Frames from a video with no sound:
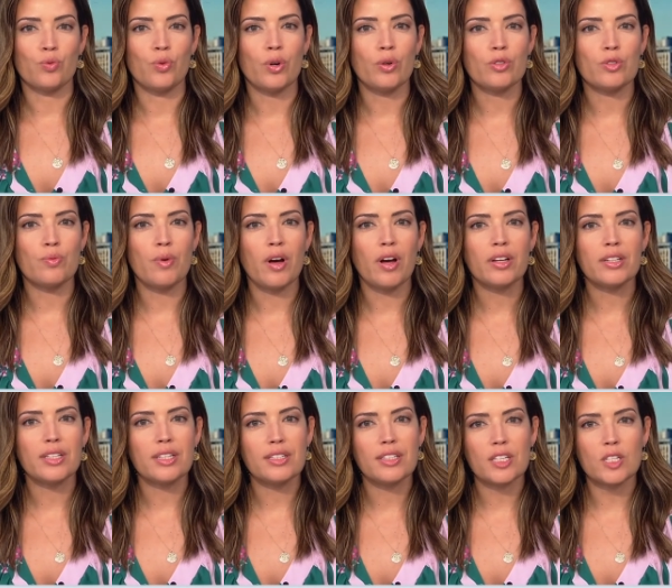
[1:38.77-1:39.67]
in
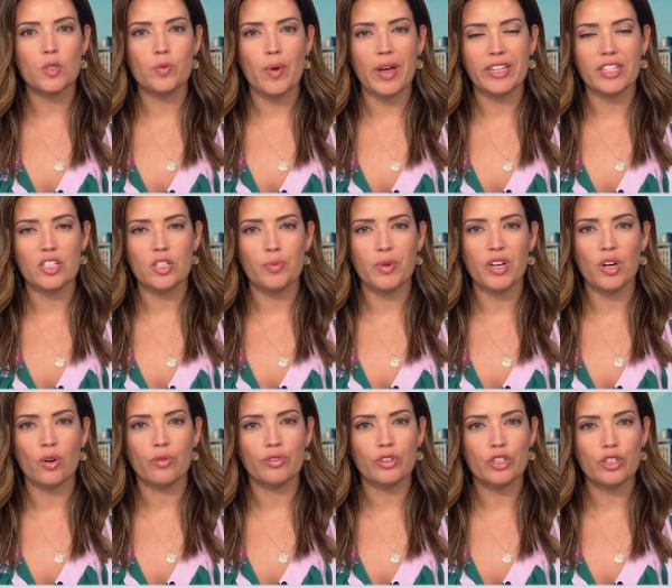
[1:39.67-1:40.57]
Rosemont is expected to
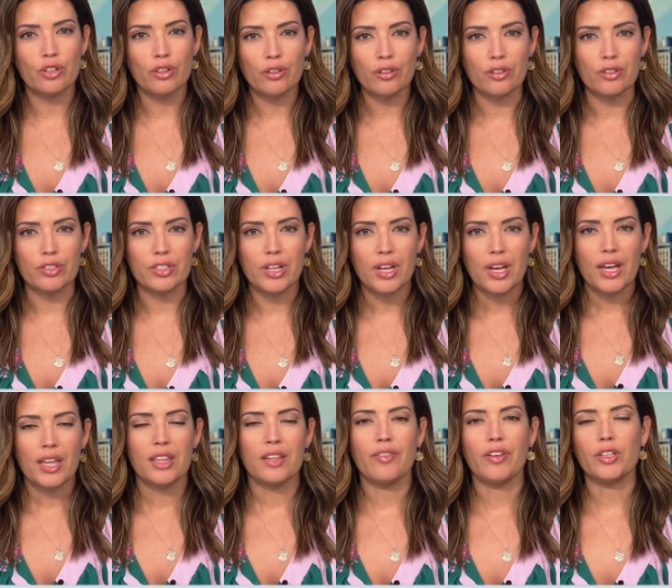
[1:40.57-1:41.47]
be overturned.
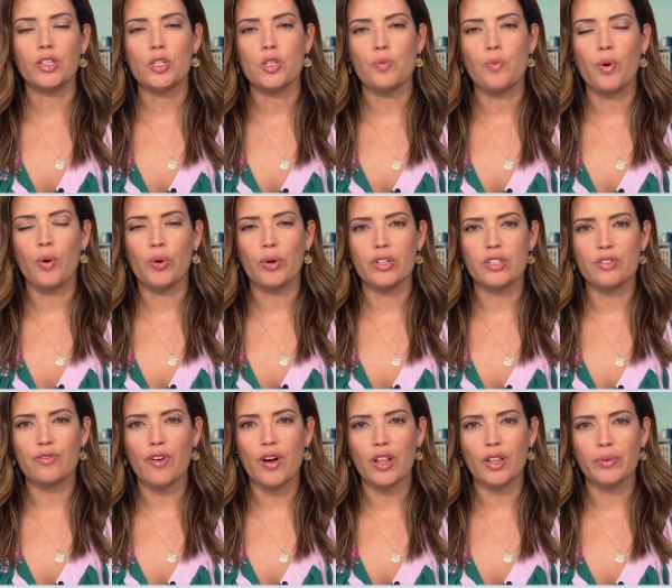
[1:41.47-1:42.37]
The village board
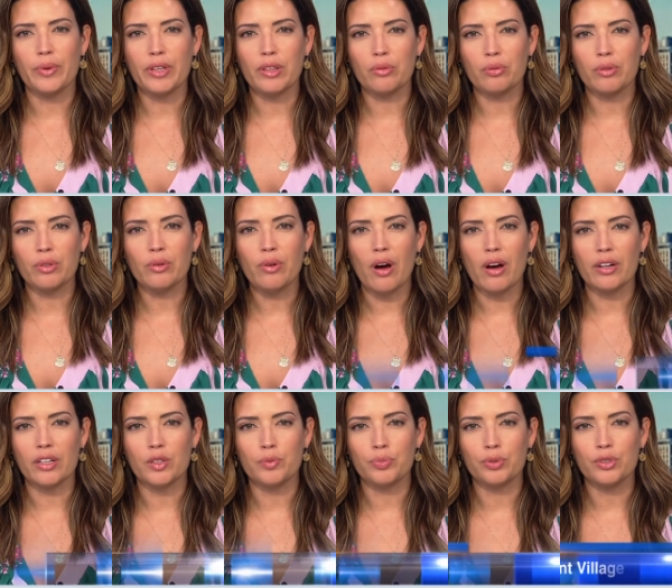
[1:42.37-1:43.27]
is following through
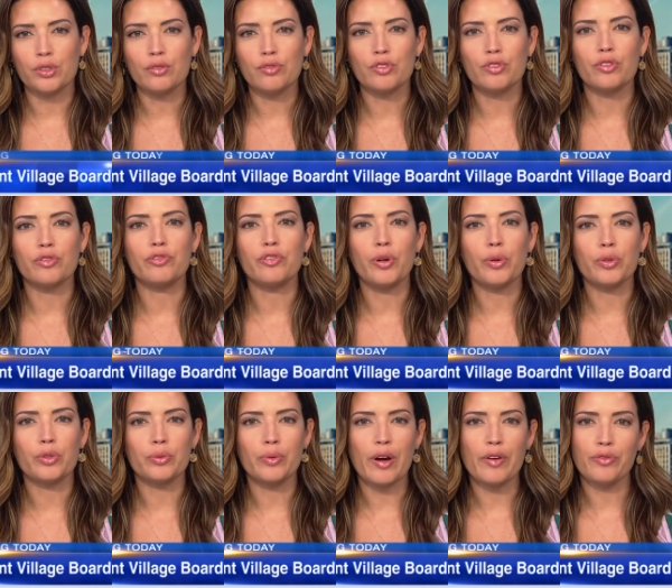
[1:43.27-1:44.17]
on an approved
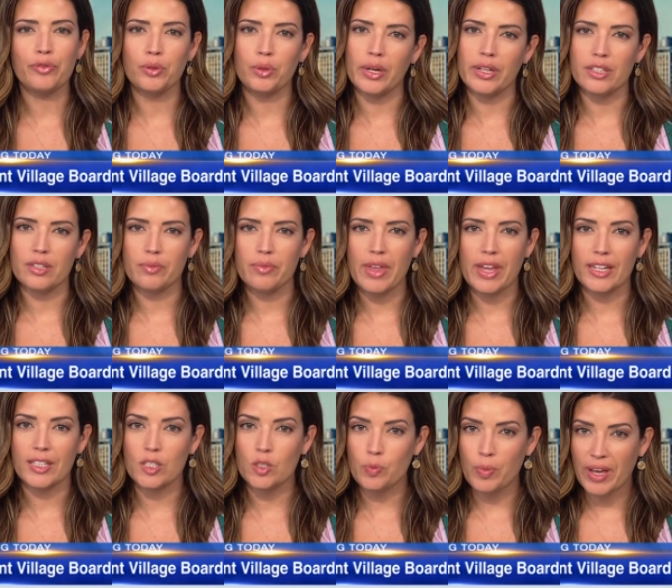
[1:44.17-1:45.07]
voter referendum
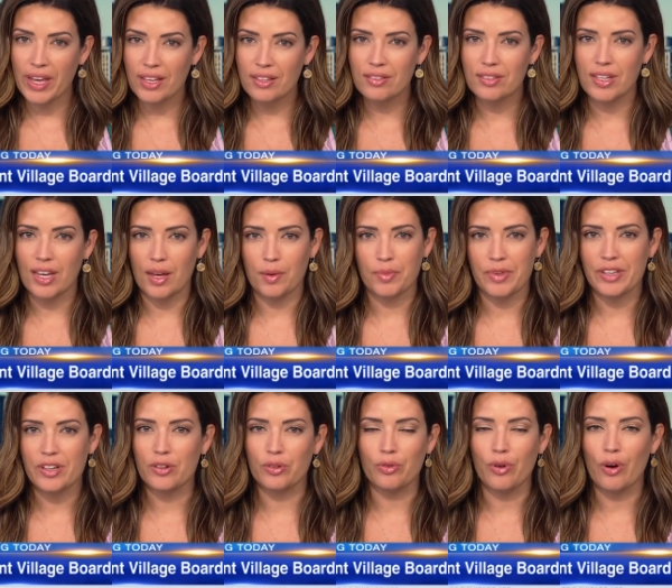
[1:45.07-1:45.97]
that expands
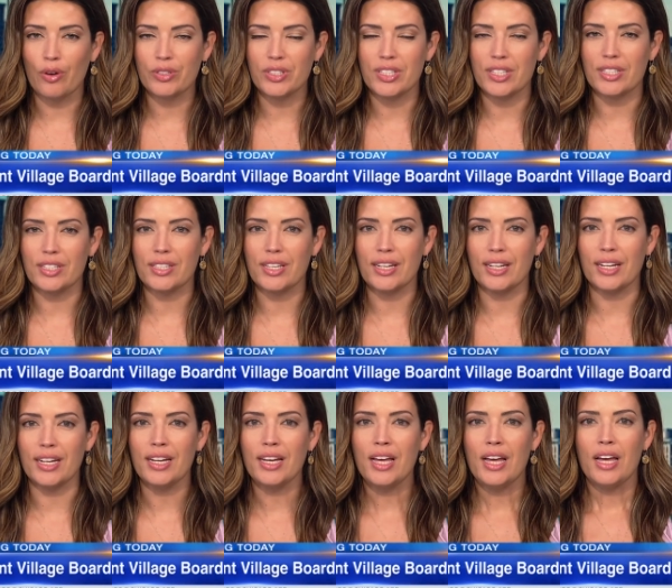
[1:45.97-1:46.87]
gaming across the
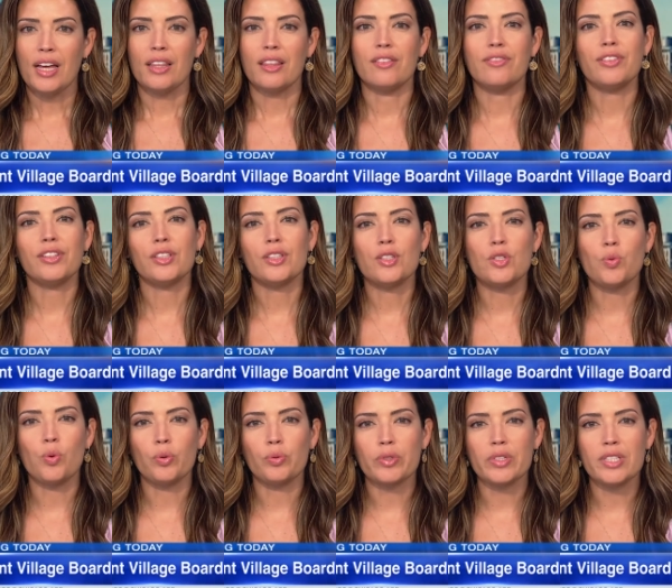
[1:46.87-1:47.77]
city. The
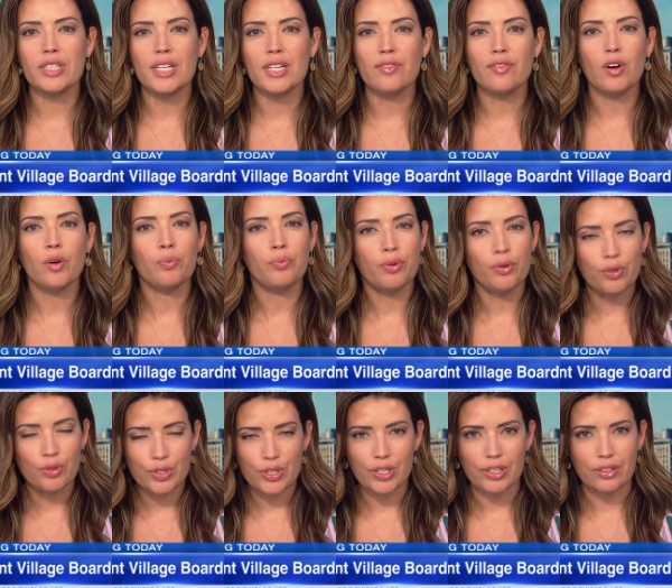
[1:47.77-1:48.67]
village will receive a
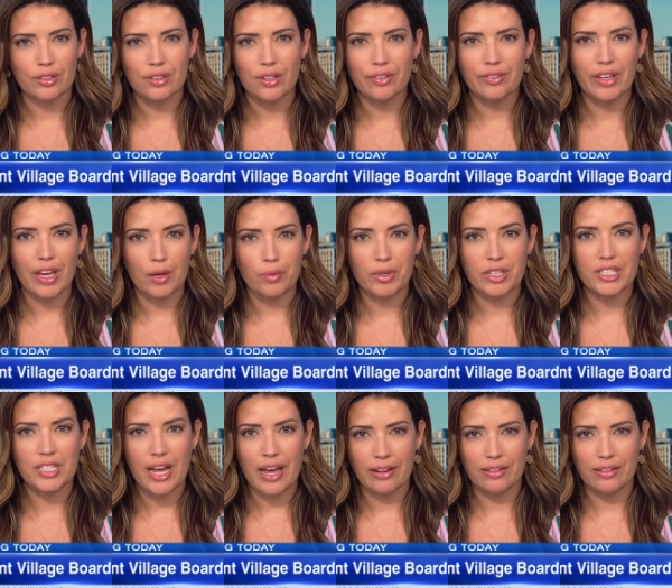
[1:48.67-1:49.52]
portion of gaming.